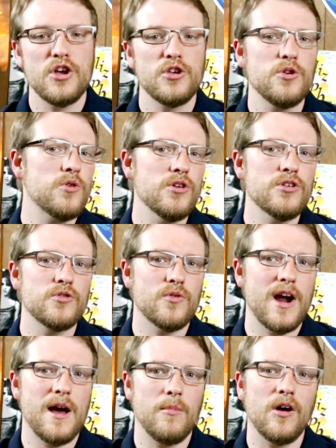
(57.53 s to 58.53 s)
you could
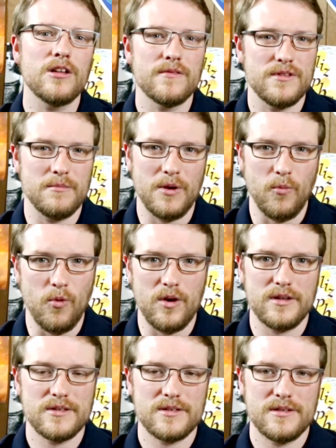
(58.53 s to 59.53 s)
grab all of them at
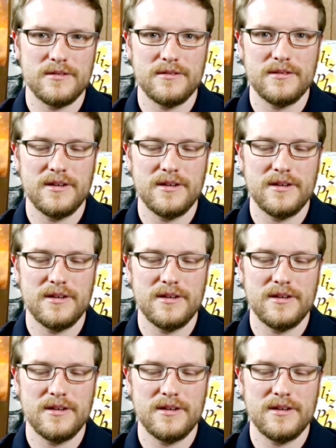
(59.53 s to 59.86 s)
once.